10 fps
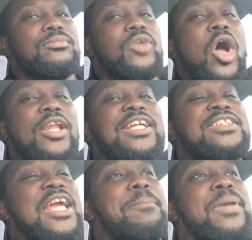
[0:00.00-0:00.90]
All these
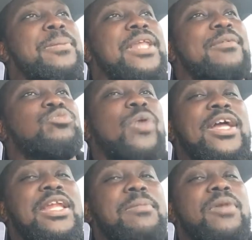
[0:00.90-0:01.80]
same people that was
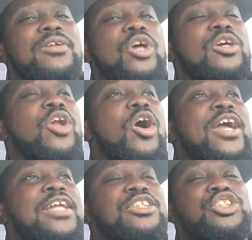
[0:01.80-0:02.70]
running their mouth, talking all
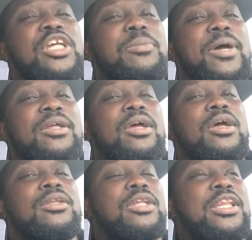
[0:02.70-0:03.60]
kinds of shit about
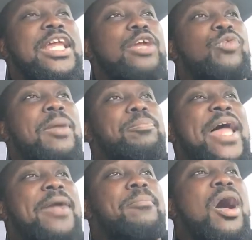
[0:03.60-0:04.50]
the late great
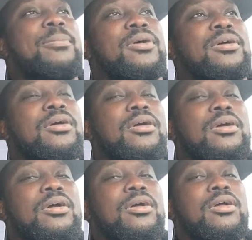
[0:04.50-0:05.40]
Black Mamba,
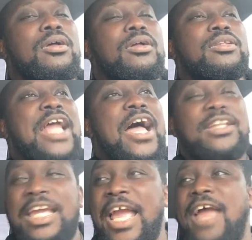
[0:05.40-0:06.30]
now
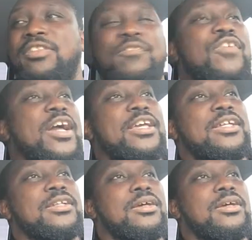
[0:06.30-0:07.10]
they have the fucking